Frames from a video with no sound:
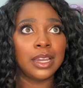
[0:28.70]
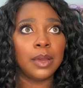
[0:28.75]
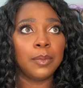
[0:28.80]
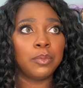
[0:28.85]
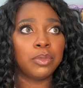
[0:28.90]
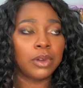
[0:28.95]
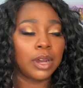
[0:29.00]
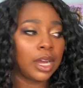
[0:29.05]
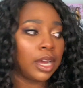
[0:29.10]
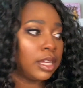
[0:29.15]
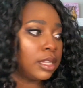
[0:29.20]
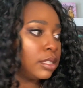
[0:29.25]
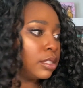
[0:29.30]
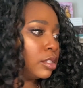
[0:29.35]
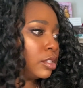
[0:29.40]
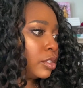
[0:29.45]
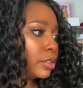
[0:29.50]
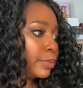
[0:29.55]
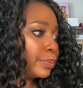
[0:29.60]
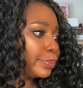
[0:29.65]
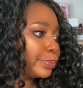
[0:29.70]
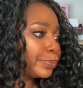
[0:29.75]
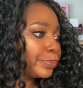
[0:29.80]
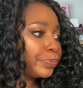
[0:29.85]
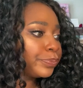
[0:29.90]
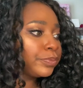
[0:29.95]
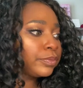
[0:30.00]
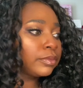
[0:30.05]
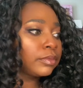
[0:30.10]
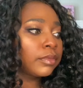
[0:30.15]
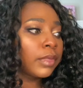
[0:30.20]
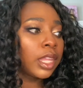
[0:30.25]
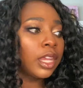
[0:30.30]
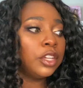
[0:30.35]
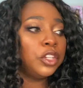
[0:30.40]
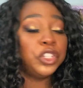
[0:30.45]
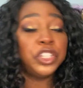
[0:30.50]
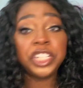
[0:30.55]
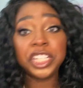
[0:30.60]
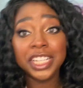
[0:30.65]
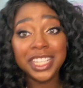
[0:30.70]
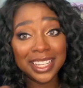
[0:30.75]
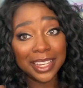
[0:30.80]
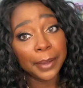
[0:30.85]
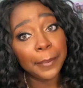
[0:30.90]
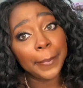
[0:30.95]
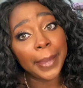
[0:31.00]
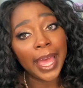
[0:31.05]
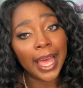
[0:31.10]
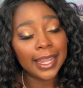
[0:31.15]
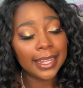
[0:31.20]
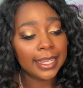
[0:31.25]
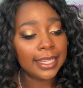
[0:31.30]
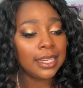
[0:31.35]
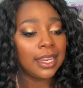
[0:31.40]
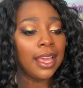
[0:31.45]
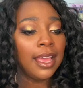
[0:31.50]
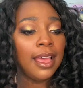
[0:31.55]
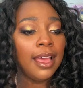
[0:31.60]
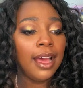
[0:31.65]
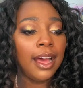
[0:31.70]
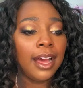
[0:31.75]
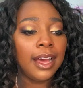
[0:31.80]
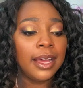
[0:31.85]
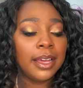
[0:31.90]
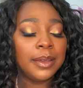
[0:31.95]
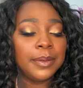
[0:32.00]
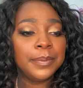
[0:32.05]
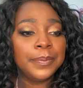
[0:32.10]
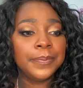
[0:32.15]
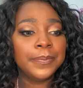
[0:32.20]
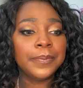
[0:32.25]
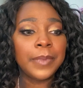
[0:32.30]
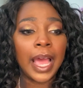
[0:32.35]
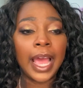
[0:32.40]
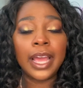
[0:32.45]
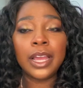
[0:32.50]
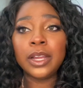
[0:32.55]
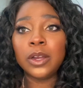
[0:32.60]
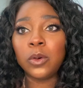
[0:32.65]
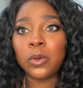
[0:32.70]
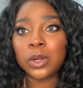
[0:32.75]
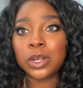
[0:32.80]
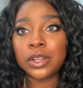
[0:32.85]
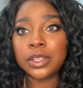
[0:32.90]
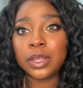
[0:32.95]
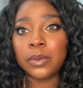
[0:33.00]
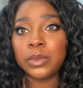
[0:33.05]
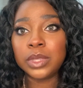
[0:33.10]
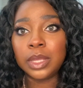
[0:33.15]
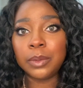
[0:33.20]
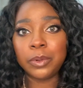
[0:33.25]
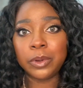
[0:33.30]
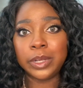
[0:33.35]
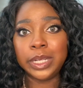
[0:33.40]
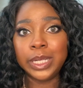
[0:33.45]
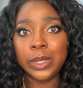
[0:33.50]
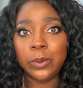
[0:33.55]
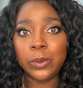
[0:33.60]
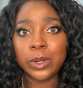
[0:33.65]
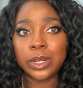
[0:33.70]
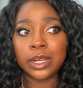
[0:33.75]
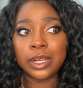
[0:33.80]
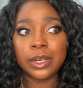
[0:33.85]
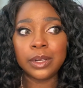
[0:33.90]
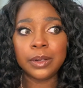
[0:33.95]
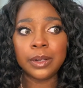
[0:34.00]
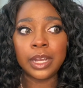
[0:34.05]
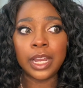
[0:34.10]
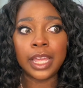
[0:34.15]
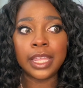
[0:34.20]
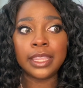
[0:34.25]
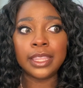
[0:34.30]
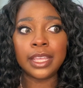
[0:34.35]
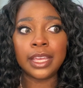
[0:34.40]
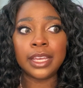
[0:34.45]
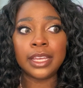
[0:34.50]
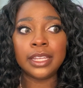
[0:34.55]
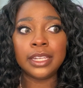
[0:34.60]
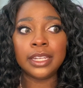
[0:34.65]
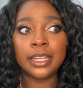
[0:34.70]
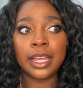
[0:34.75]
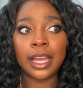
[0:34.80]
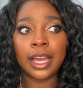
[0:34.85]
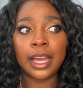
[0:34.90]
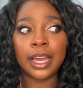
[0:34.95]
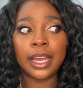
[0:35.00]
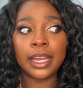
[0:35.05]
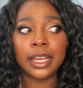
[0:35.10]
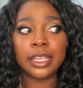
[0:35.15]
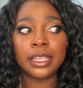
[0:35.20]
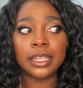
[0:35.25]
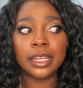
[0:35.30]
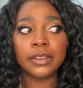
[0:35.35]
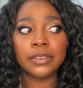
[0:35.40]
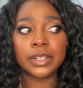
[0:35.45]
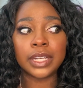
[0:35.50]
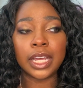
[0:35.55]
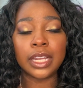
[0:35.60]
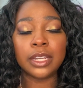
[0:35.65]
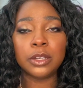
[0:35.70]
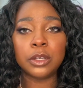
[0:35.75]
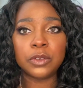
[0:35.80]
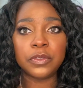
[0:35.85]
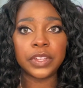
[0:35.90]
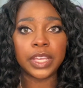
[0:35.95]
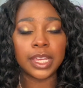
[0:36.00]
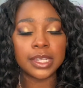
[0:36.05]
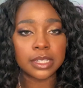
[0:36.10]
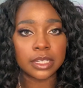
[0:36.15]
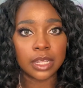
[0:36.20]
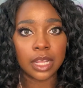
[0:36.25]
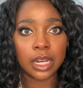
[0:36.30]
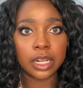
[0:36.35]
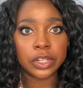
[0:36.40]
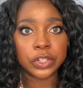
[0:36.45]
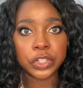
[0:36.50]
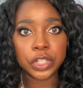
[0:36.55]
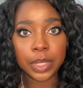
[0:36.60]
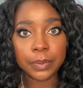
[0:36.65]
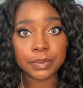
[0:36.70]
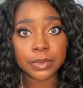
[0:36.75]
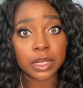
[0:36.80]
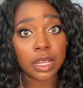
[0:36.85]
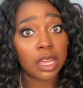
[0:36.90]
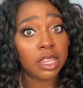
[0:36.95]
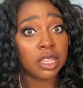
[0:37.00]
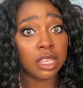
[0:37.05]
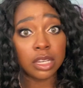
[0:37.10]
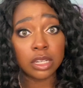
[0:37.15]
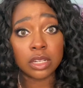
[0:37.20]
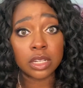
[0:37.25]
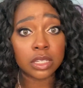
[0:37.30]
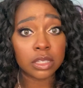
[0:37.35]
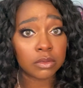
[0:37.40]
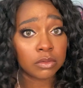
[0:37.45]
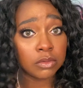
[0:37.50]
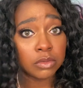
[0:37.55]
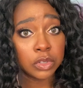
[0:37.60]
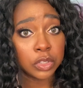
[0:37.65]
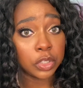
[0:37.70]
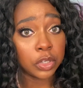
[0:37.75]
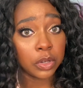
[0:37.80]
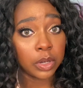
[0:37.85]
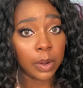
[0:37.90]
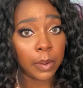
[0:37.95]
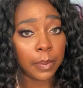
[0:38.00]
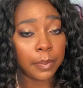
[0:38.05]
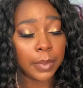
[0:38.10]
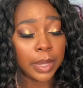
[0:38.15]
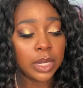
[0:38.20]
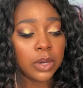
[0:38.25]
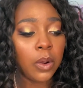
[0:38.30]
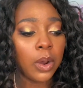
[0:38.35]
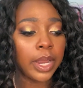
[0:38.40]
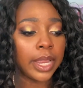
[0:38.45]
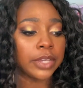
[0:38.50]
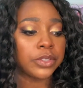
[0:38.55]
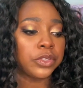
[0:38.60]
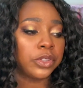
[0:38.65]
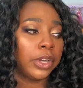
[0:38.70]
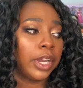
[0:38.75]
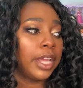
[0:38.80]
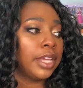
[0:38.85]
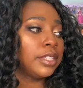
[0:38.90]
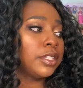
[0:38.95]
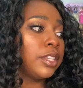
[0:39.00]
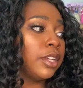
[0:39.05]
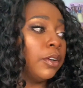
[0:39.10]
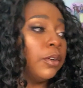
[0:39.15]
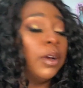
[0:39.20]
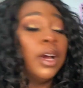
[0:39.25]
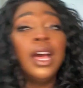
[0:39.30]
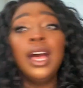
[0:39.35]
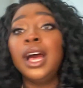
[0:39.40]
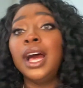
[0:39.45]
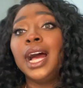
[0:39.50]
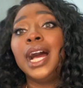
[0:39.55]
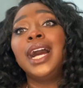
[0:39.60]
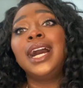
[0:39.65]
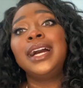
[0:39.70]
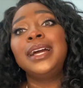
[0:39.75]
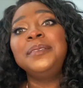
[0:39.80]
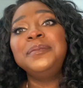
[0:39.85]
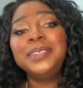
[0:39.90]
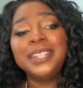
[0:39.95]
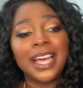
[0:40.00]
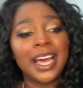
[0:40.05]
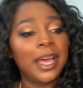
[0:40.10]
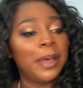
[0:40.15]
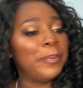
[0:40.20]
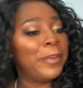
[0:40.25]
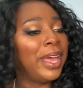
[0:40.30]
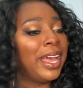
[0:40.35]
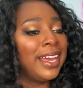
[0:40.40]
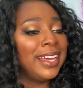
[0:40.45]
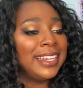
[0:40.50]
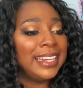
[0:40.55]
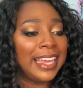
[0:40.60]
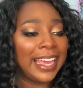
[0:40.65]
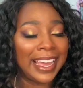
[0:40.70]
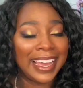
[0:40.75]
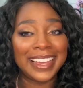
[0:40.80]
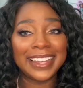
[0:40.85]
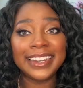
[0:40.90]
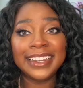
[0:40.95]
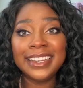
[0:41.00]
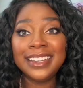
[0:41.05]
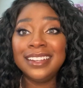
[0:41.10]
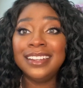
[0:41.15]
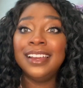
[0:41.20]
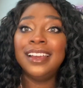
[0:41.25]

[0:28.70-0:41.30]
bronze cheek palette. I ordered them with a pre-order and then I never got a notification that it shipped, and then it just showed up in my door yesterday. So I'm not mad at it.